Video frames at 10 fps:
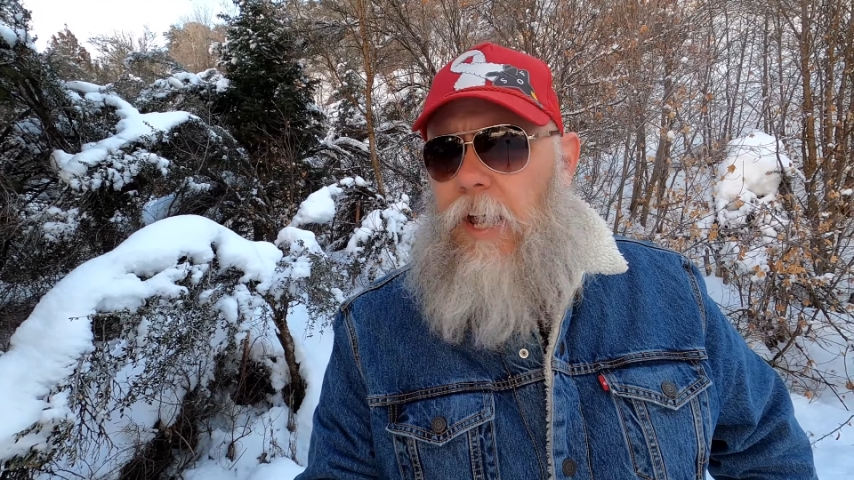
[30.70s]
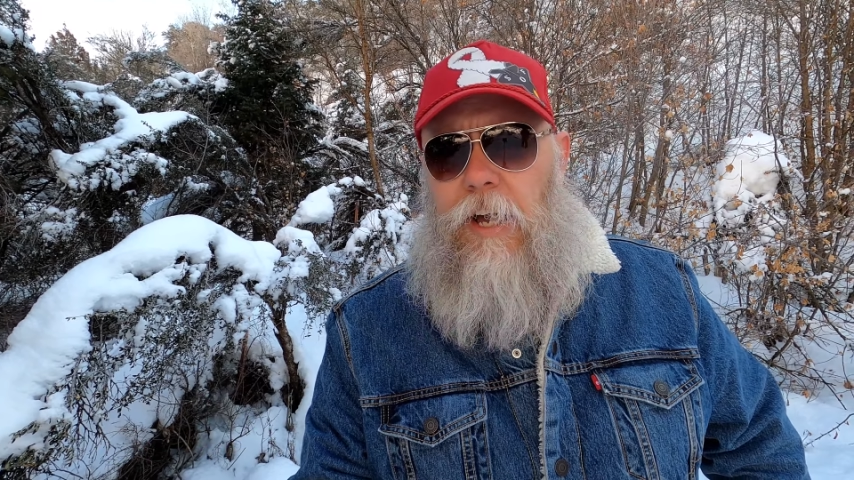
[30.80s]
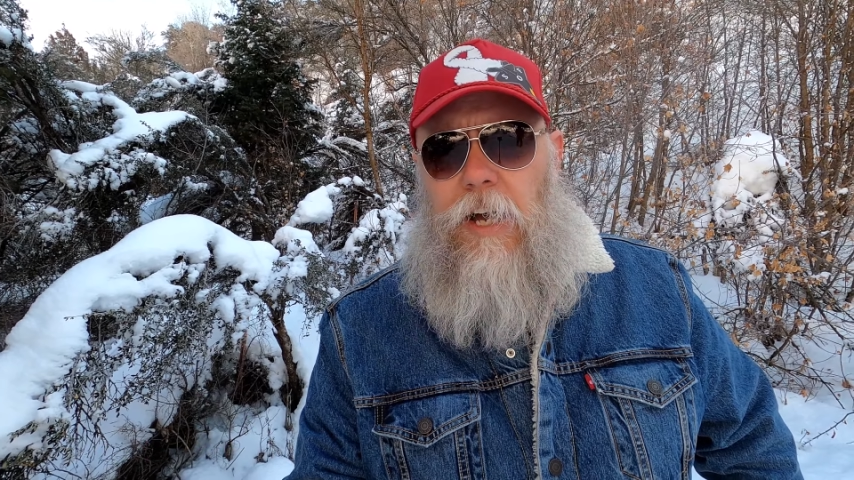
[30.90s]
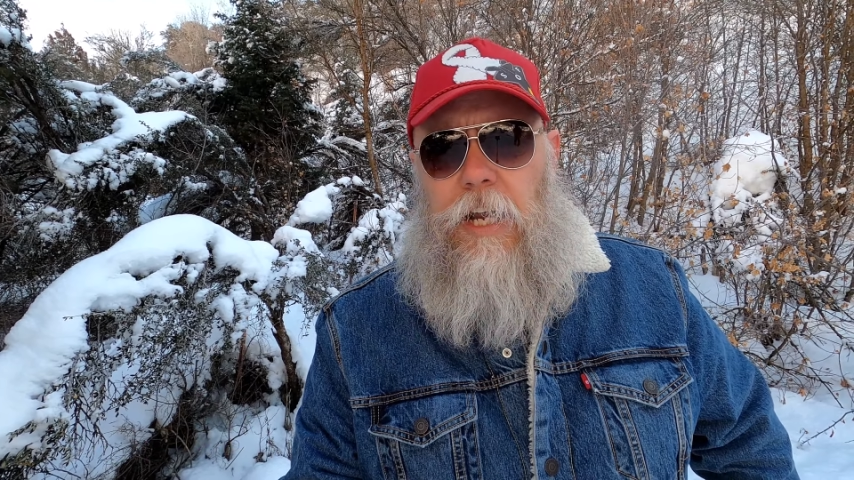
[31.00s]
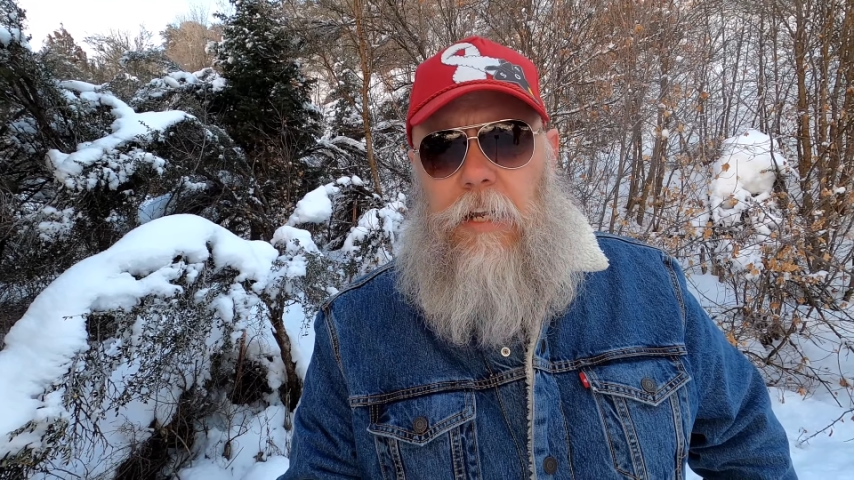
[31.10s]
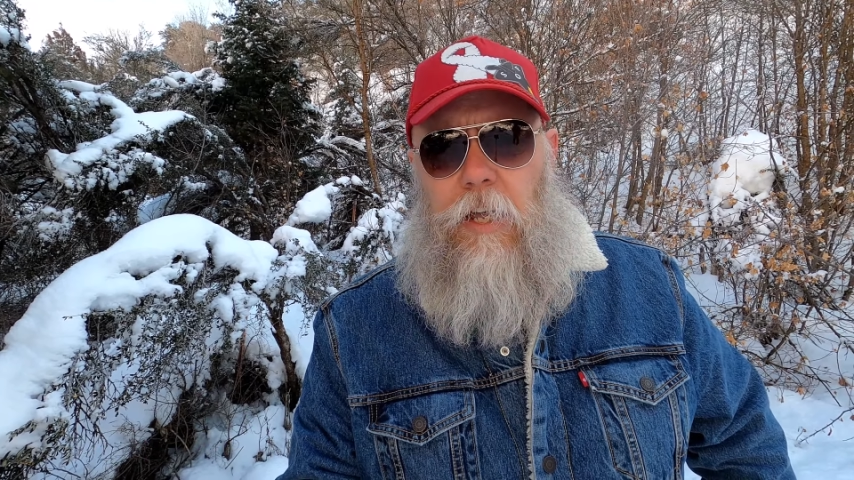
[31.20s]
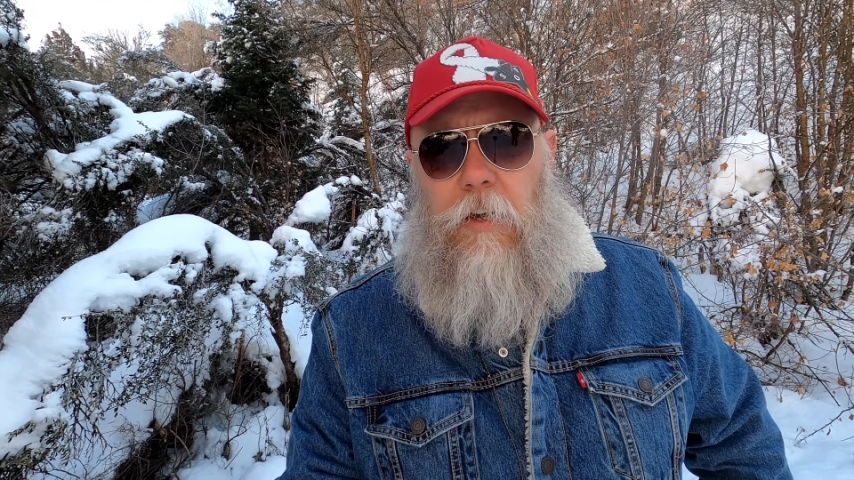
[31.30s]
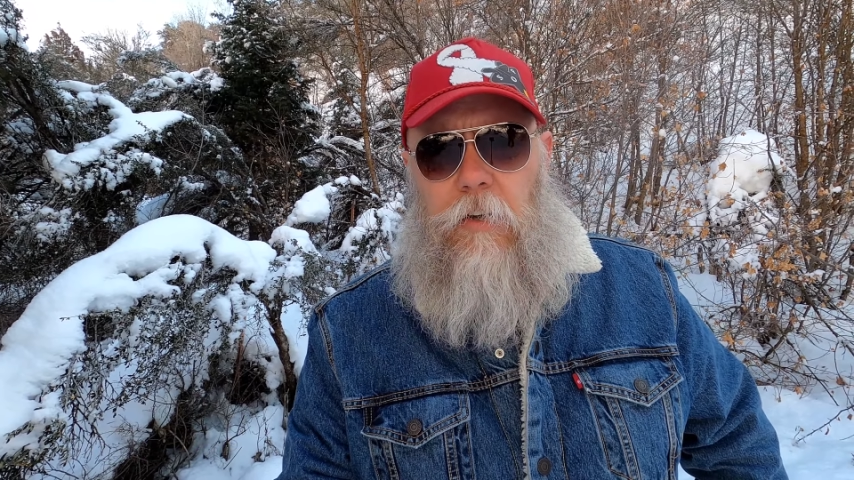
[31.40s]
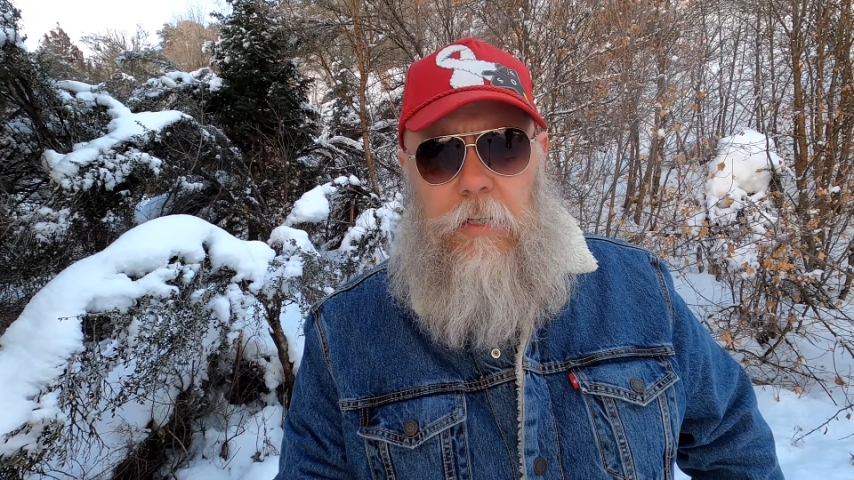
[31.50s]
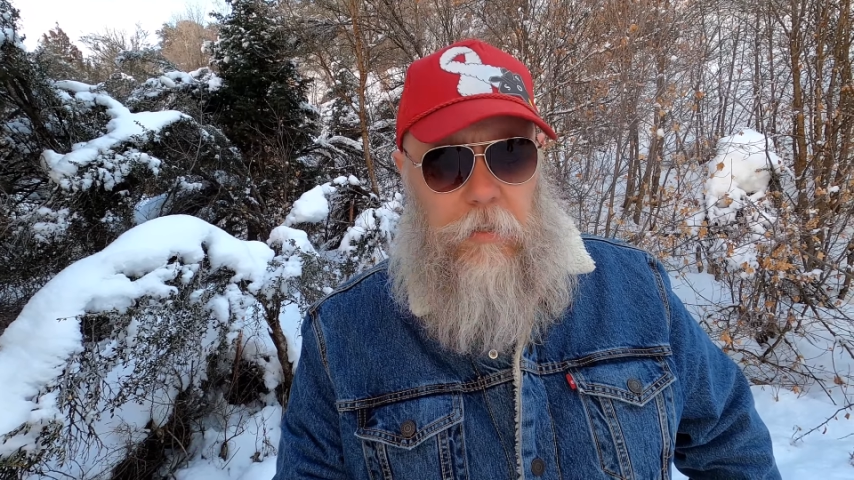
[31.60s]
on how I
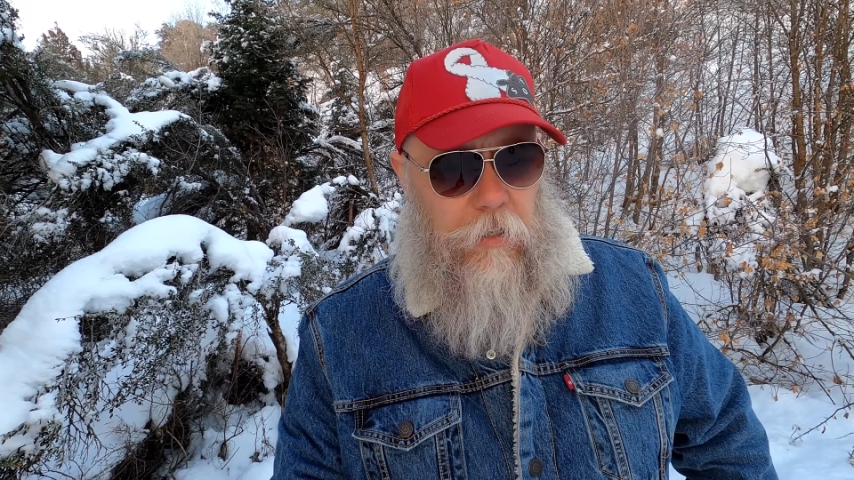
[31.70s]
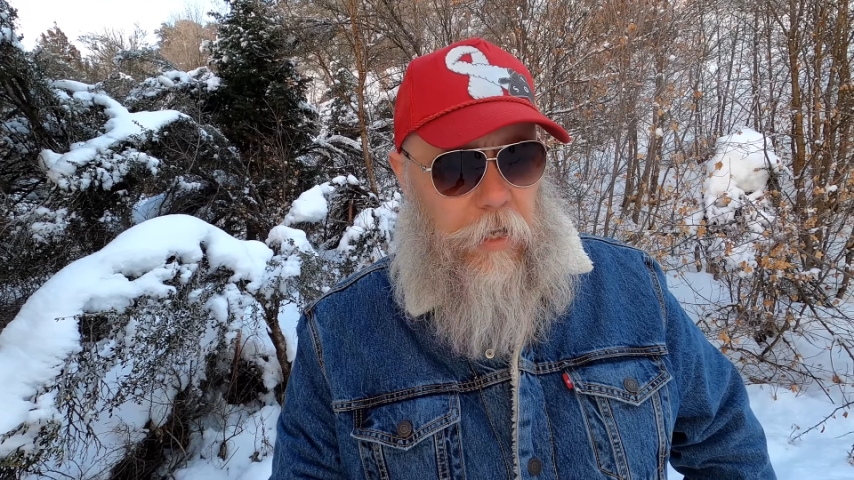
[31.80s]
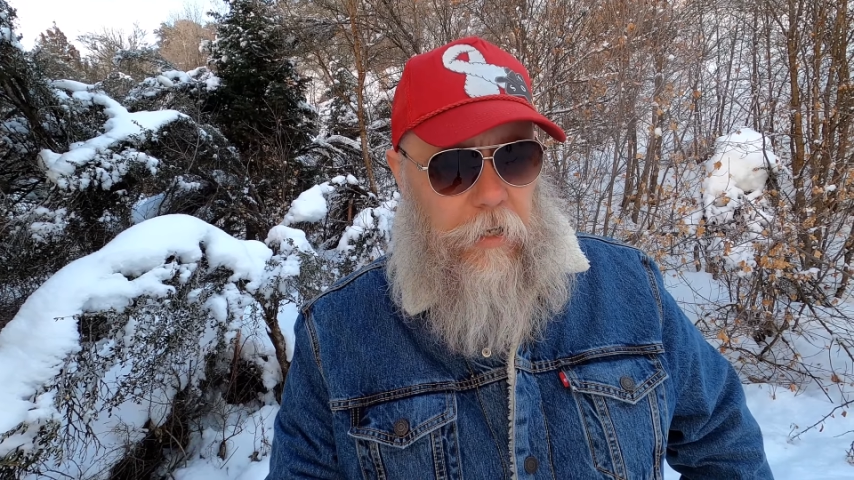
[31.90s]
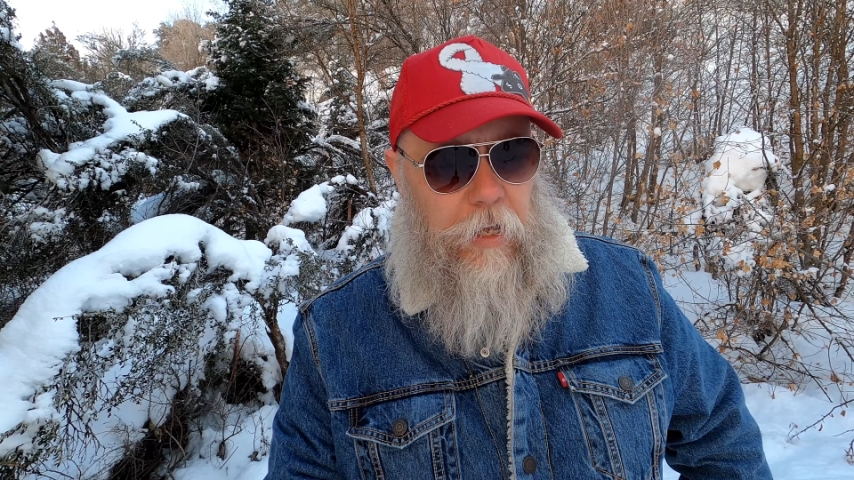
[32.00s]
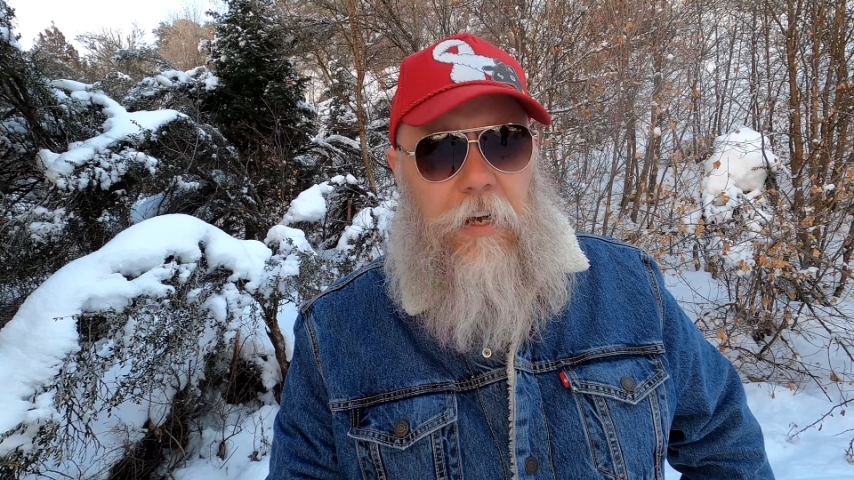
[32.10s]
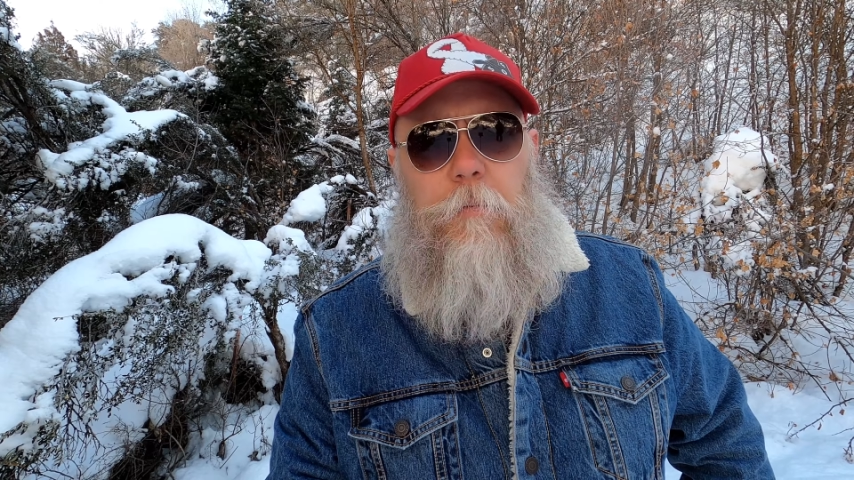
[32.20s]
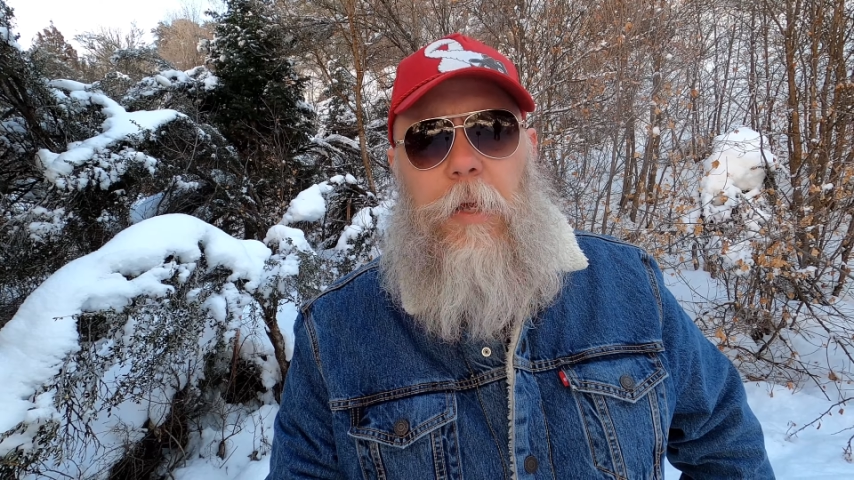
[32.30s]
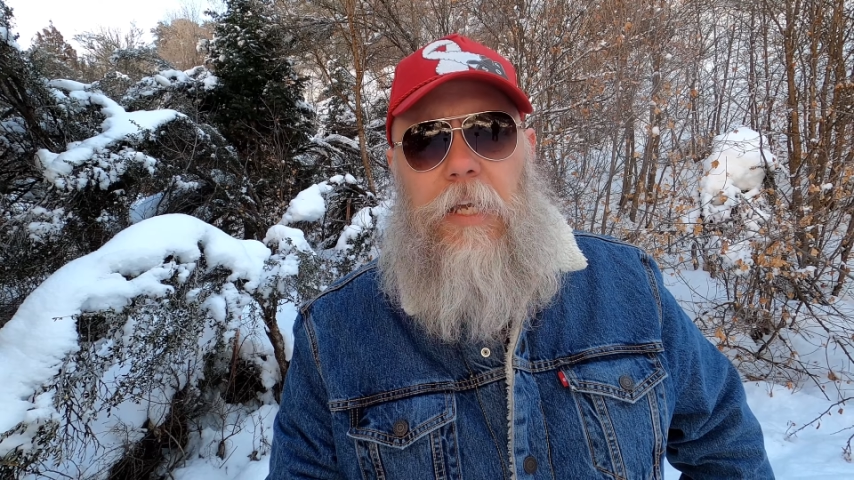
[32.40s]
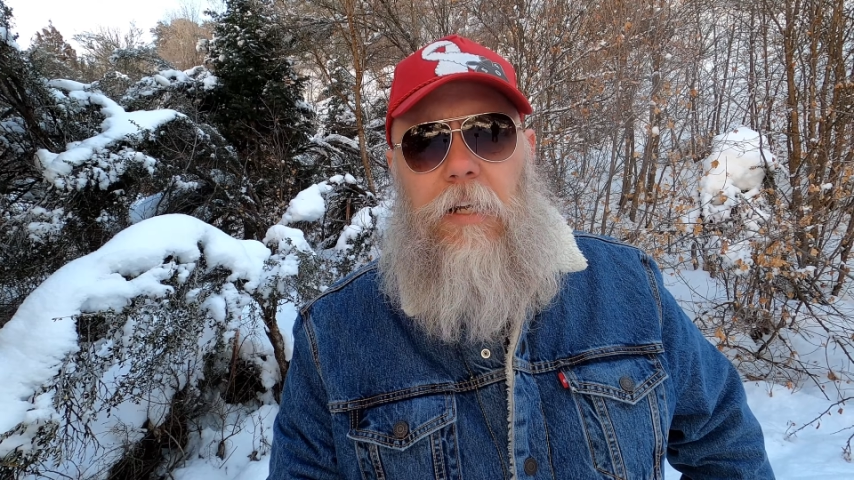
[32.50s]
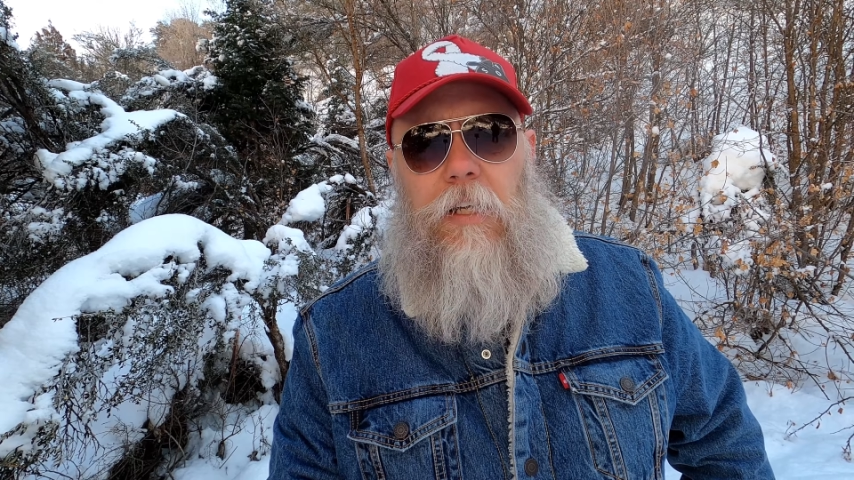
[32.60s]
do it and, and how
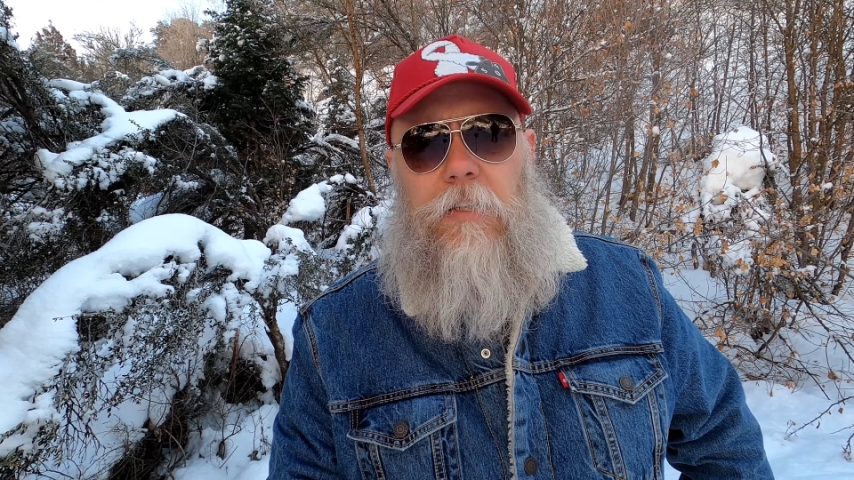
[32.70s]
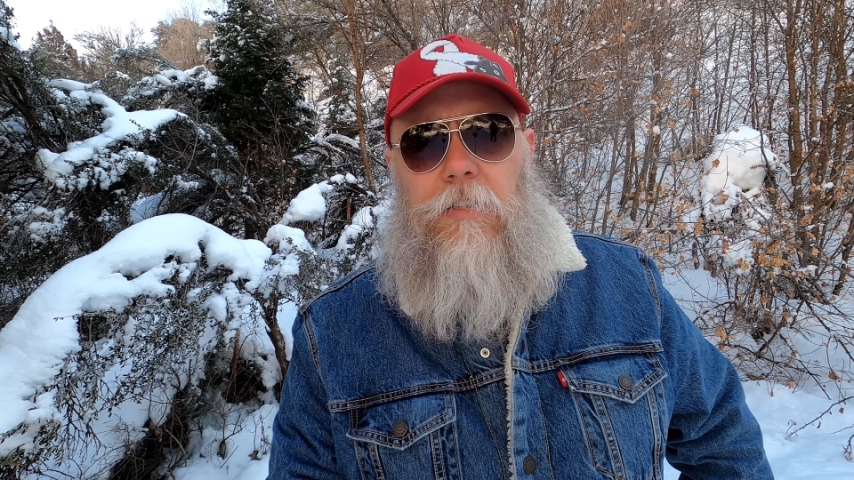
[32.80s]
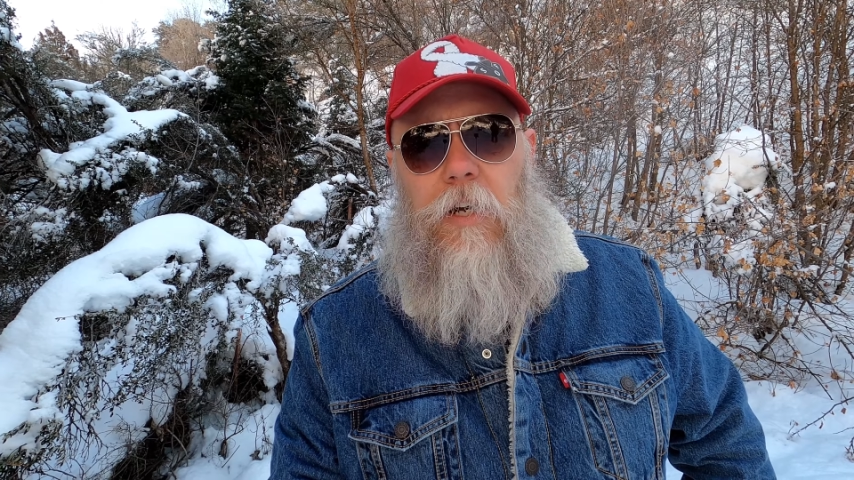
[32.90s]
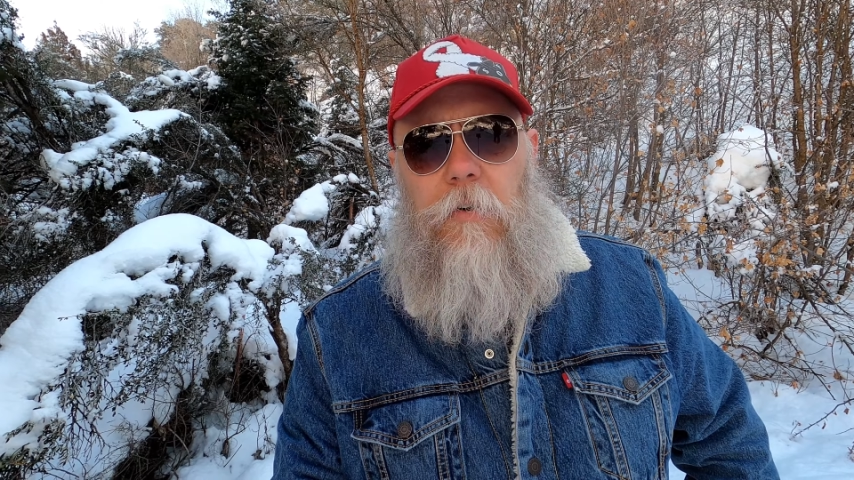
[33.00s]
I make it look